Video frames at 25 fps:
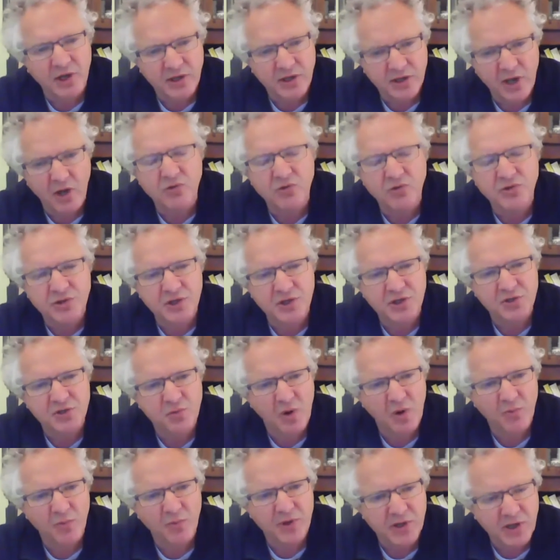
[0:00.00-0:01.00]
notice
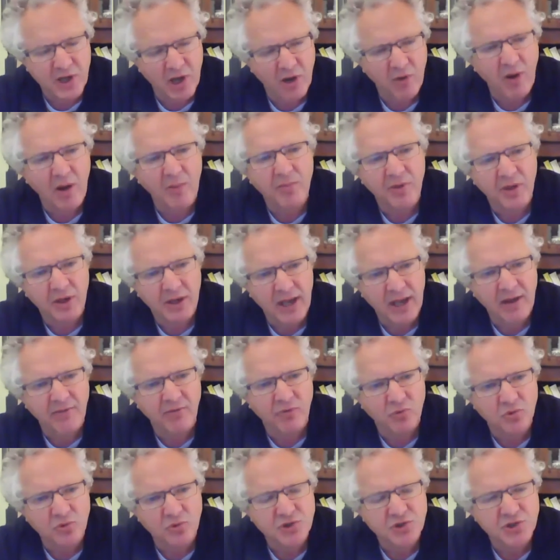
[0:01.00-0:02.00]
when we go up the
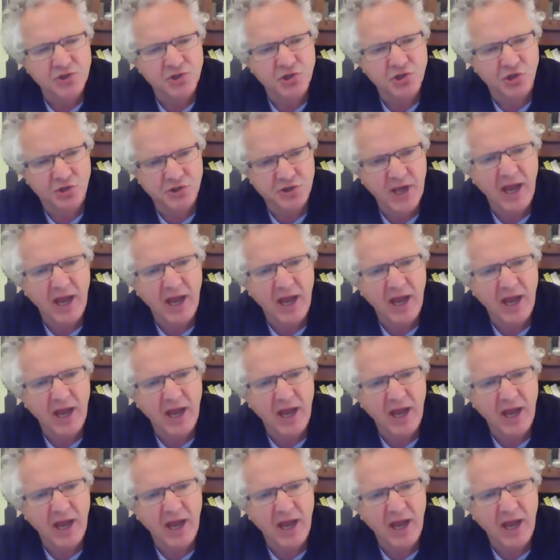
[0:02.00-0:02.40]
levels is just